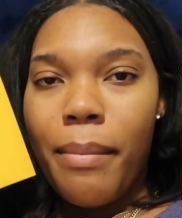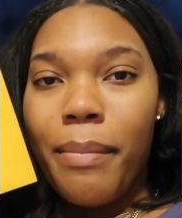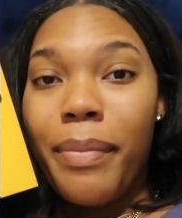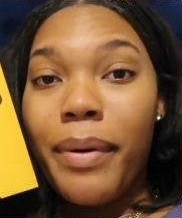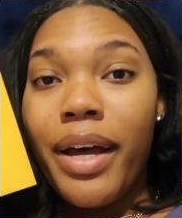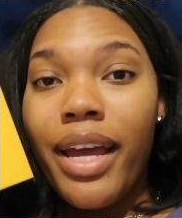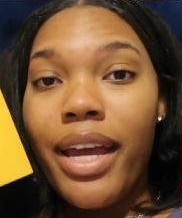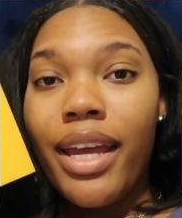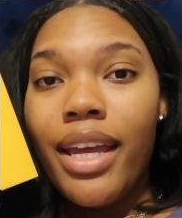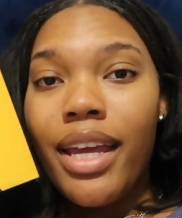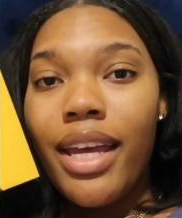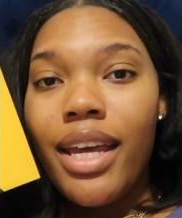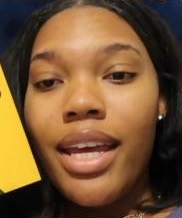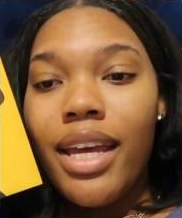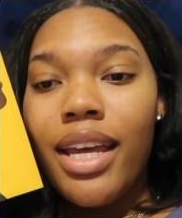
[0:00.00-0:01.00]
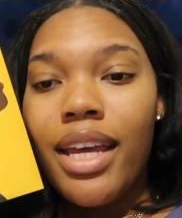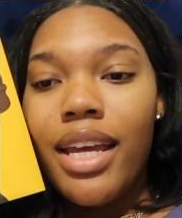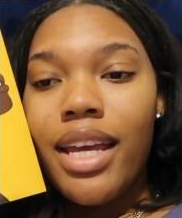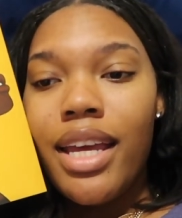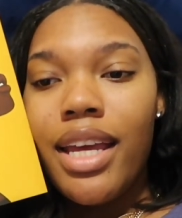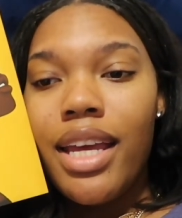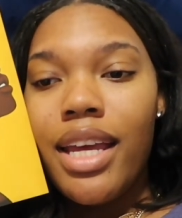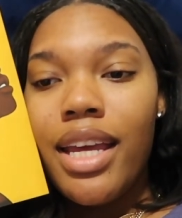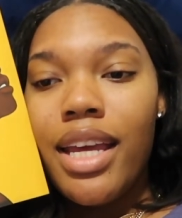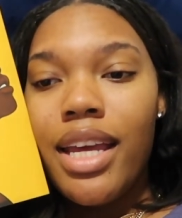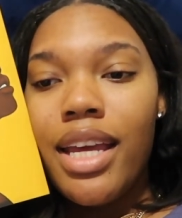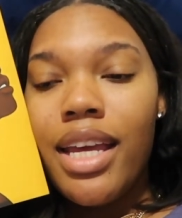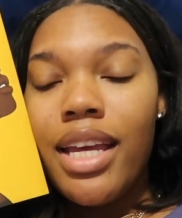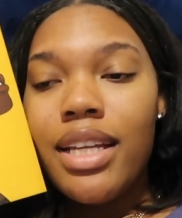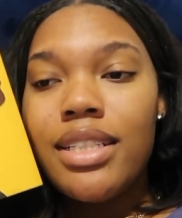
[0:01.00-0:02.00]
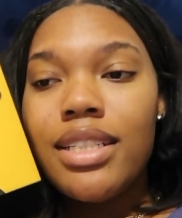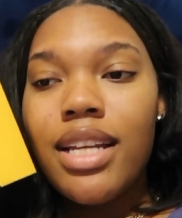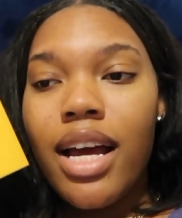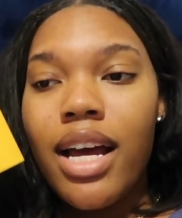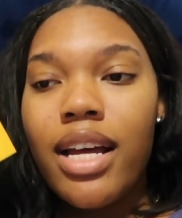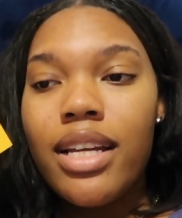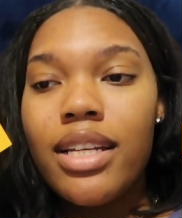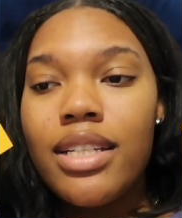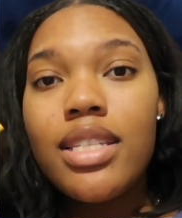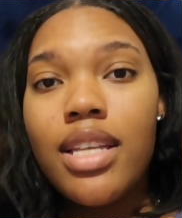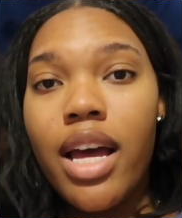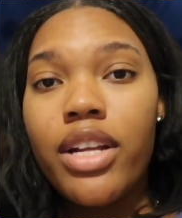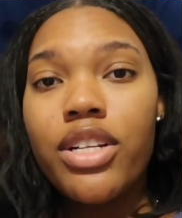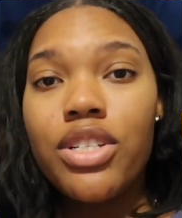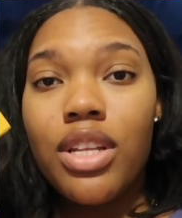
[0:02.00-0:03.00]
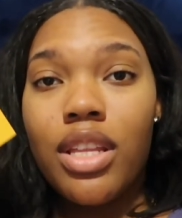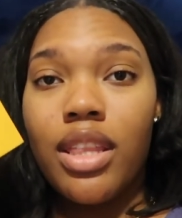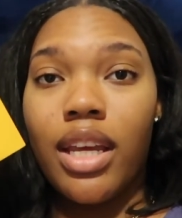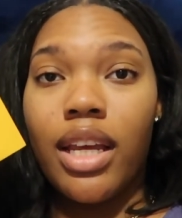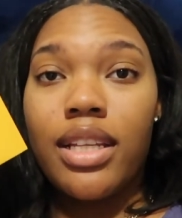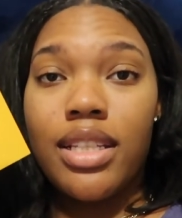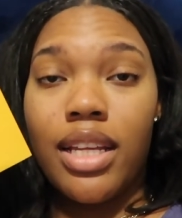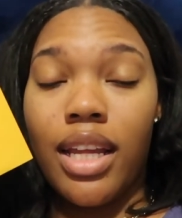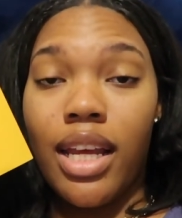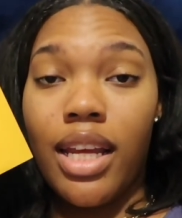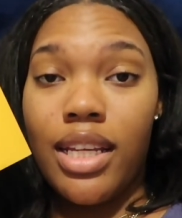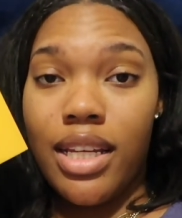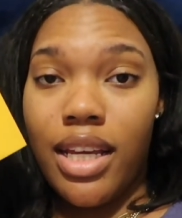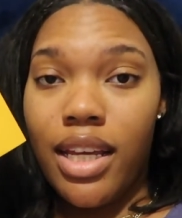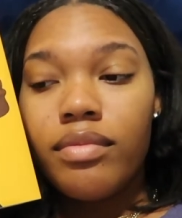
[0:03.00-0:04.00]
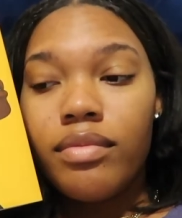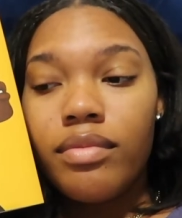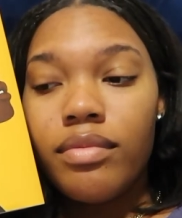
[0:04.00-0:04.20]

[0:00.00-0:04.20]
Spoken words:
But it does touch the things that he did